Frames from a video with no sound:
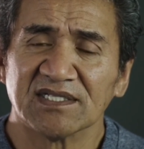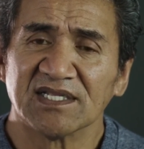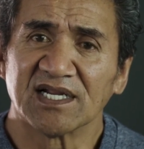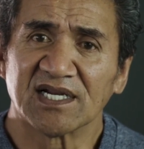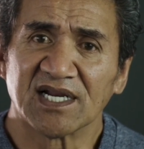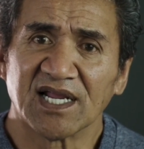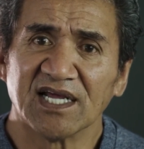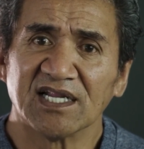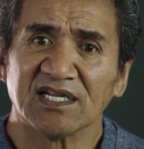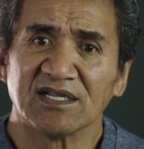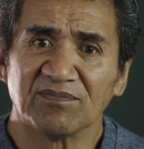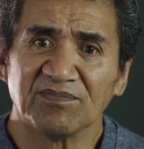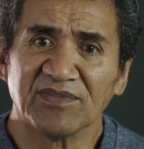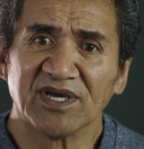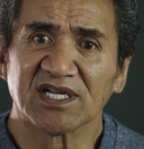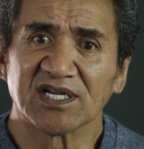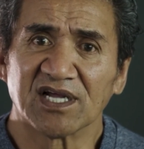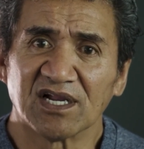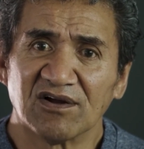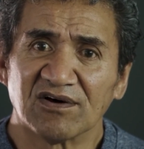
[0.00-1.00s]
landed me
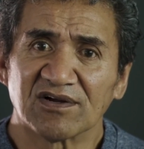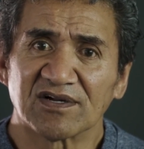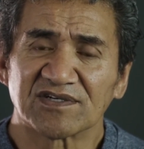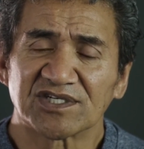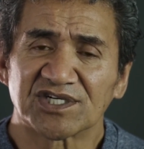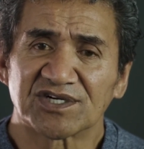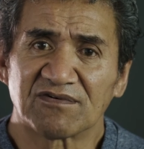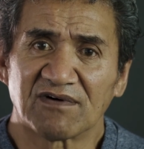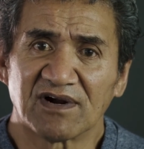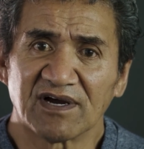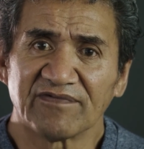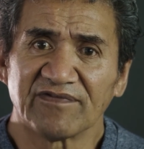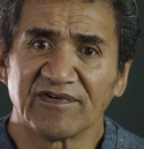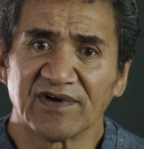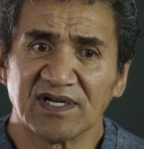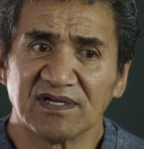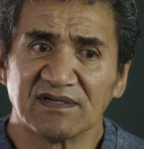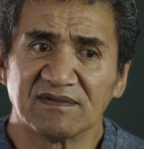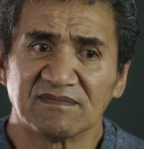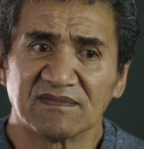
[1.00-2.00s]
in a lot of strife
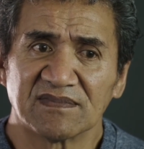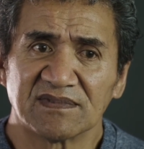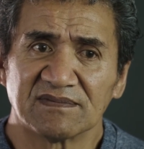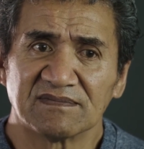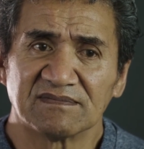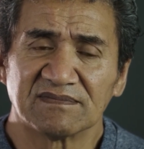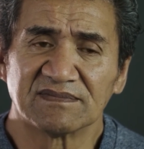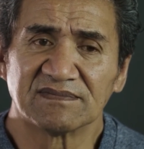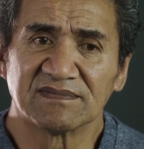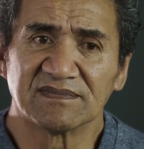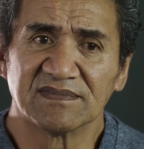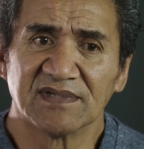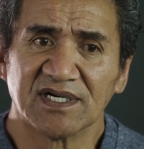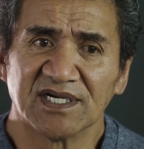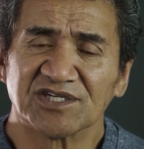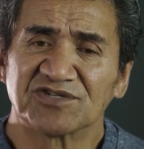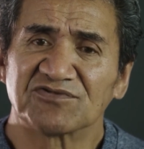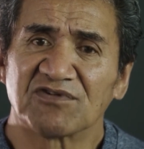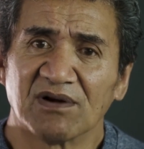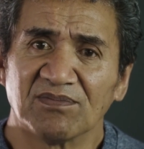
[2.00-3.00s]
and
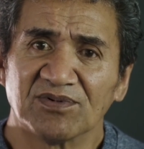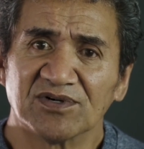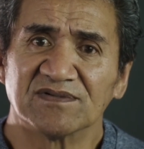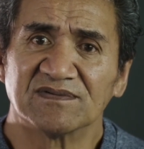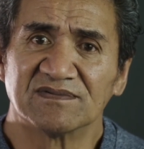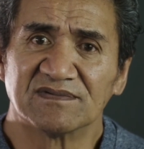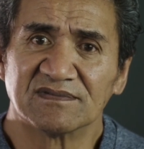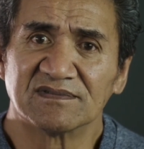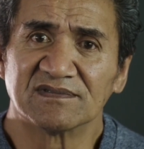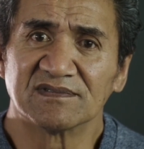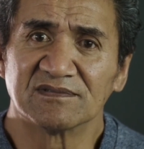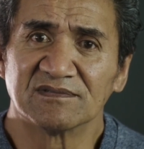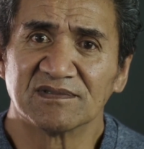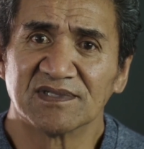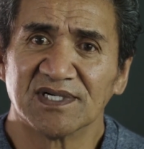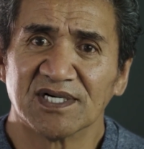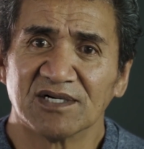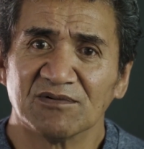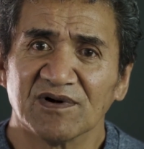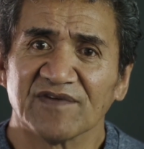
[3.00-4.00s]
trouble
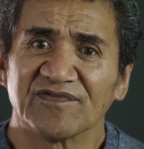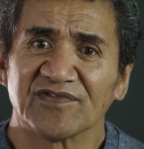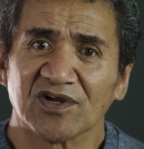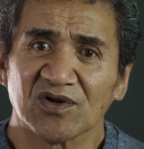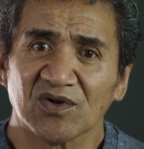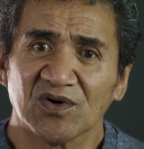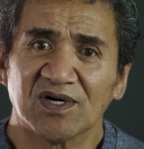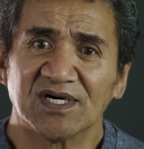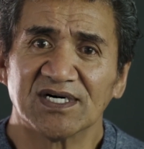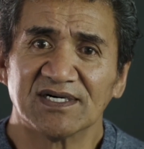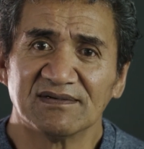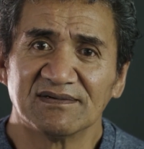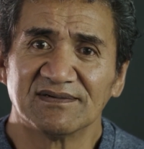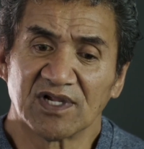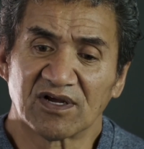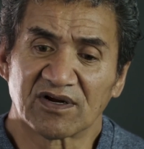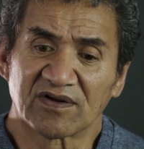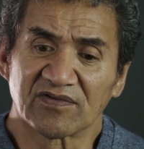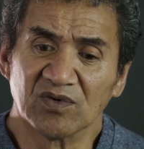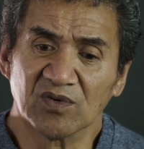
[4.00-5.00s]
with the law. A
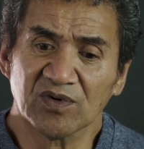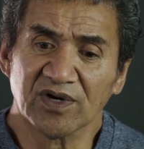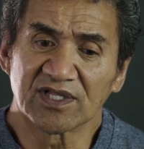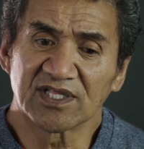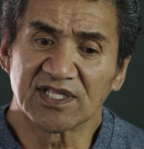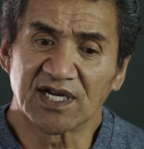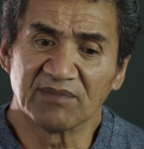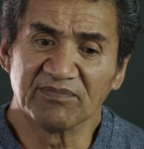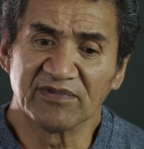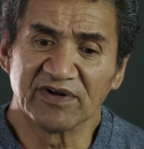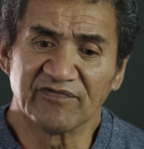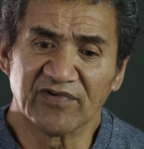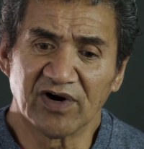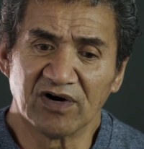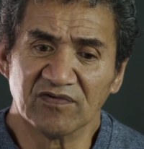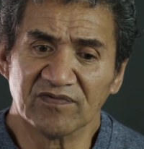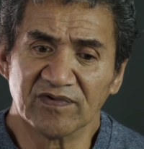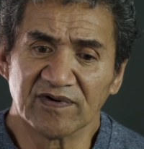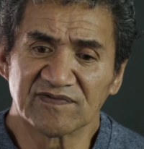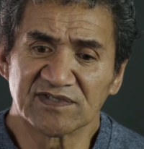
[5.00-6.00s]
lot of the work that I'm
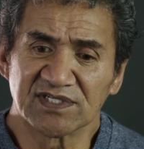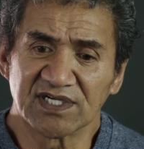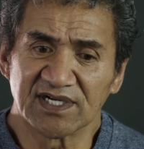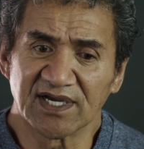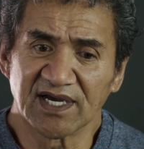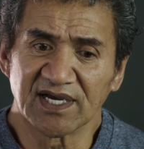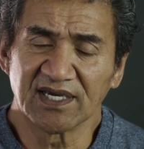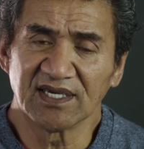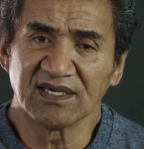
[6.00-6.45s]
involved with today,